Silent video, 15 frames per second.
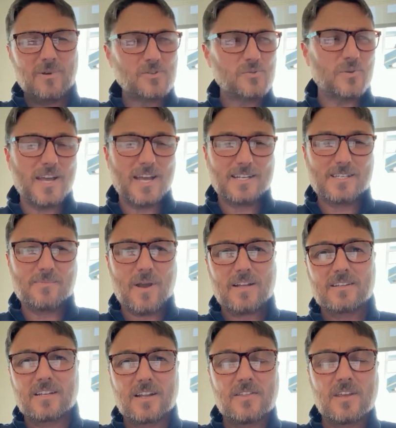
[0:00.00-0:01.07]
much what I
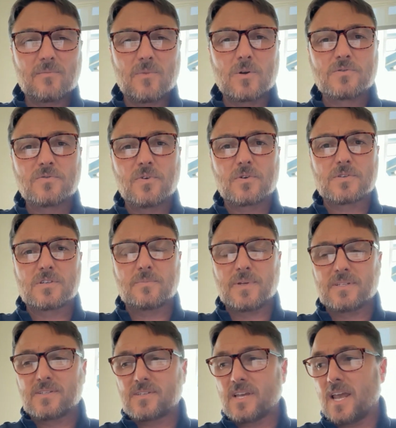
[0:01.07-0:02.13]
expected. I think most folks have
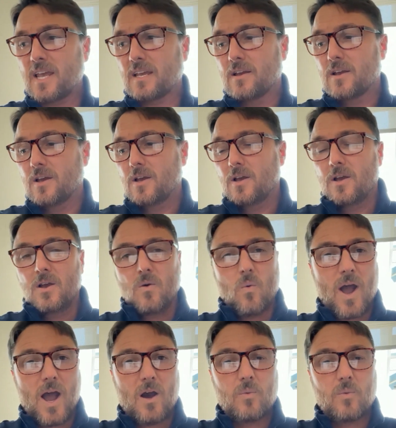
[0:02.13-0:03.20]
been saying,
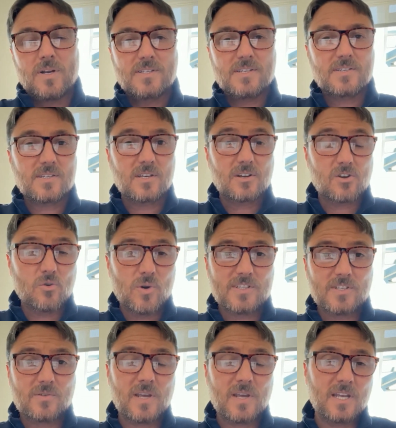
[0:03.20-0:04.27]
wow, when is this going to quit
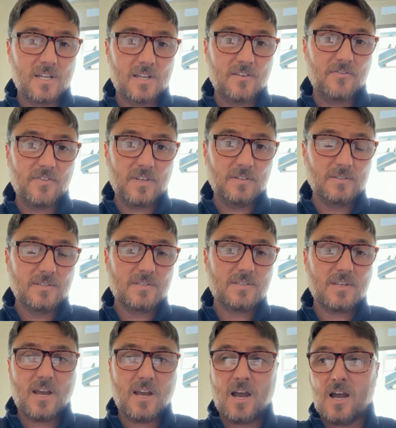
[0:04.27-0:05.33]
so I can get in the fields
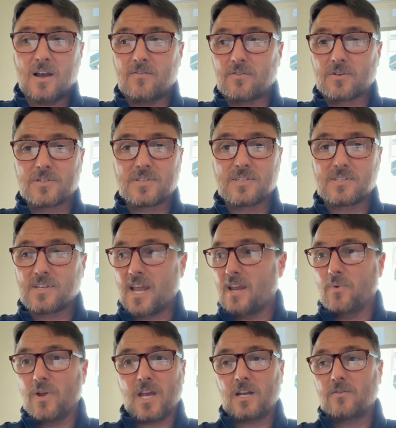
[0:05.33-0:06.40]
versus, hey,
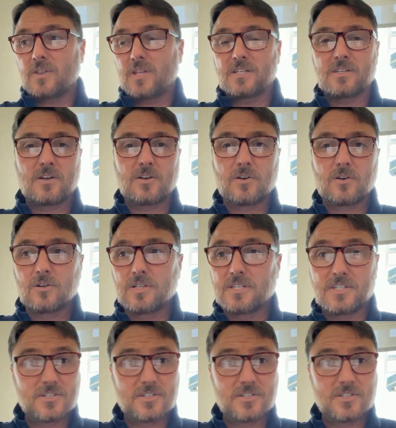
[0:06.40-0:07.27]
we got everything done early.